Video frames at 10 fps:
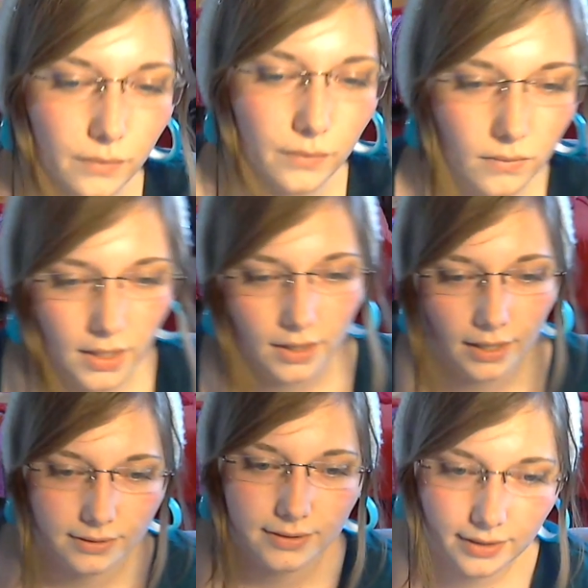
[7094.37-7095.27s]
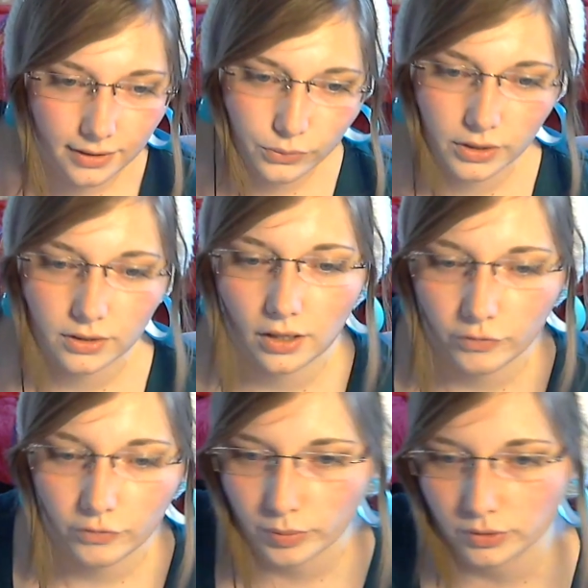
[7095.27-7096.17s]
And that's, I think, what a lot of
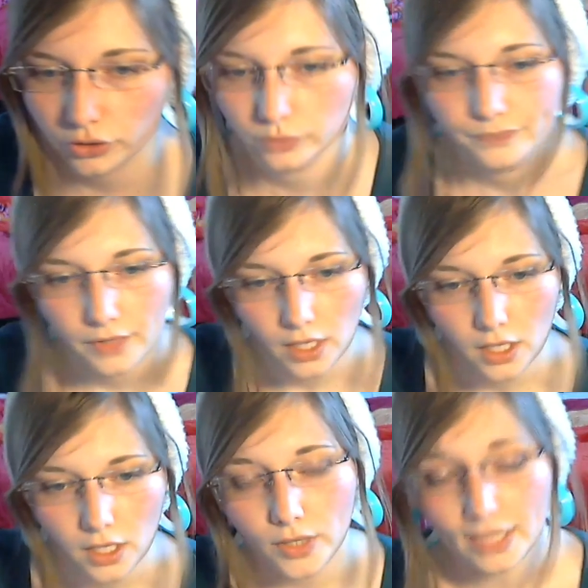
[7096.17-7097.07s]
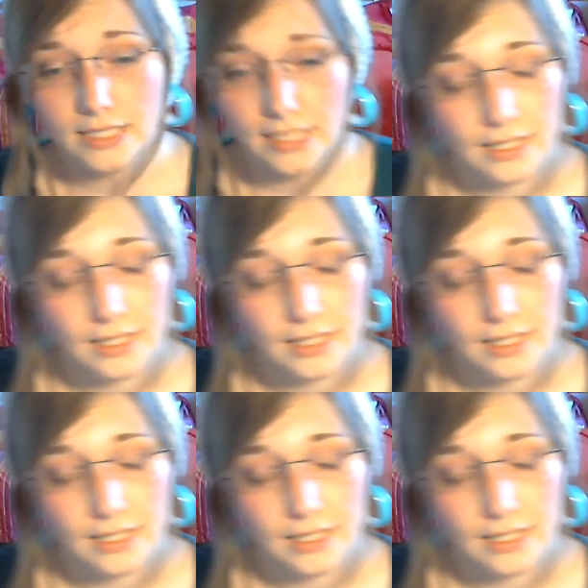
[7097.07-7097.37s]
people do. You can take a